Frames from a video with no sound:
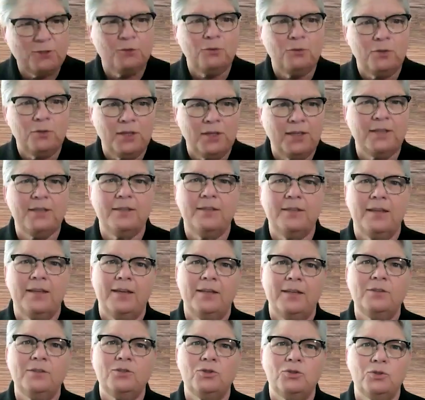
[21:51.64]
to get
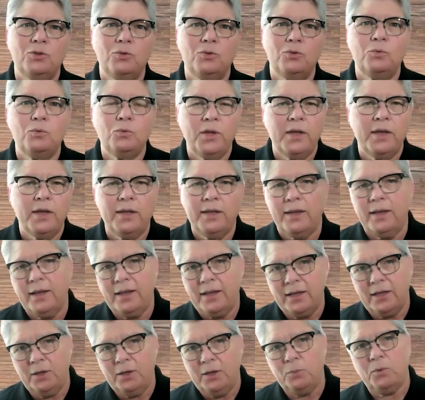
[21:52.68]
that so that
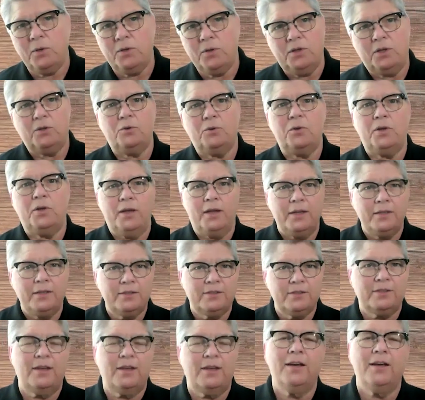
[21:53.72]
anyone that
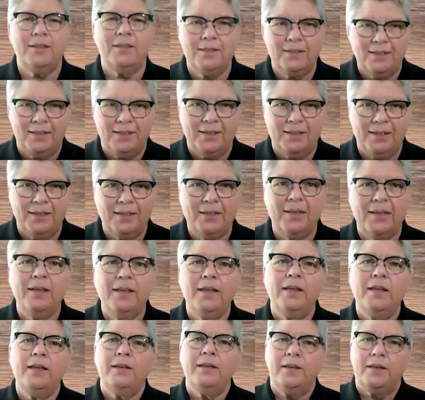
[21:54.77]
creates content
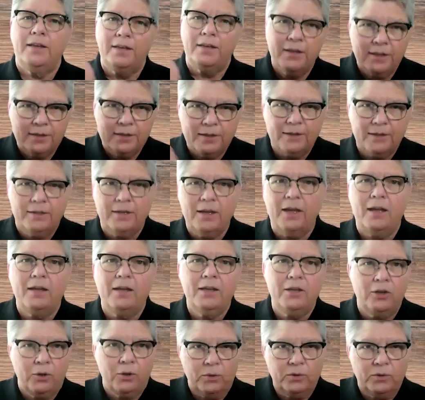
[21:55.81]
can get the
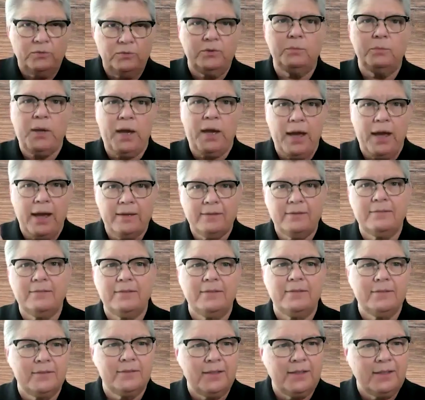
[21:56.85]
you know if it
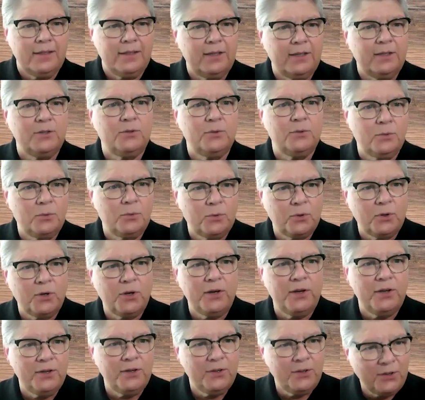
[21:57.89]
passes the
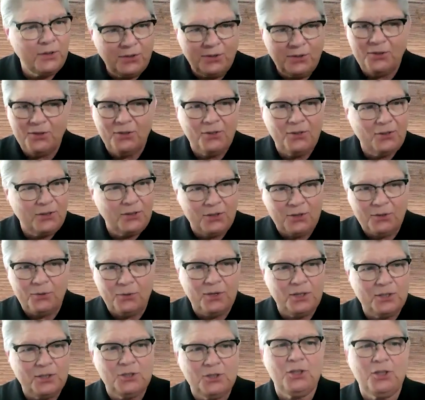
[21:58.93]
editorial you know
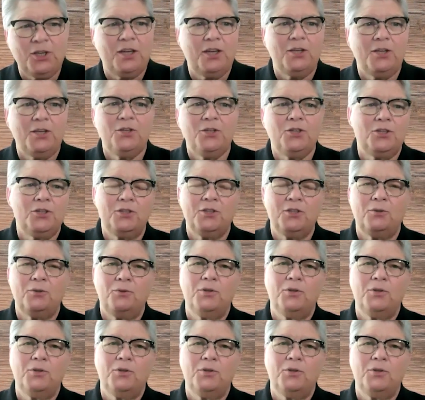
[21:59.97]
education